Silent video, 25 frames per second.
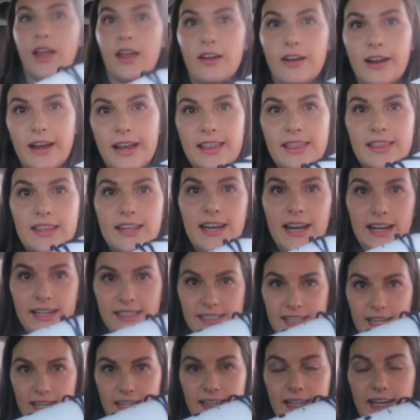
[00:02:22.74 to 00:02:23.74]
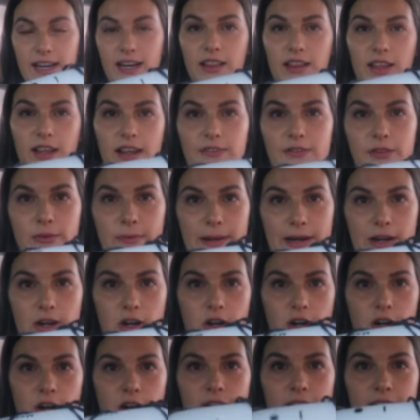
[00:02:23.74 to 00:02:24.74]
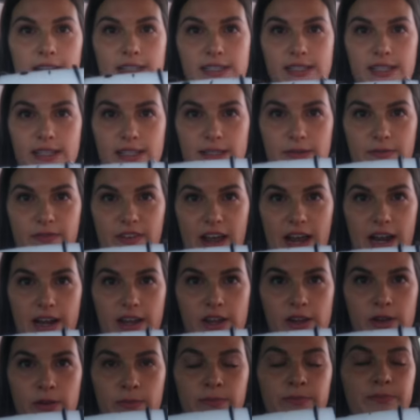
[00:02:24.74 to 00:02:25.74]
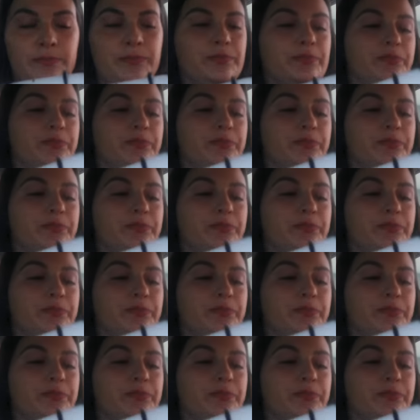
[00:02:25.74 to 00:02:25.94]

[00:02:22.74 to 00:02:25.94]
right, the next thing that I love for my car is this vacuum.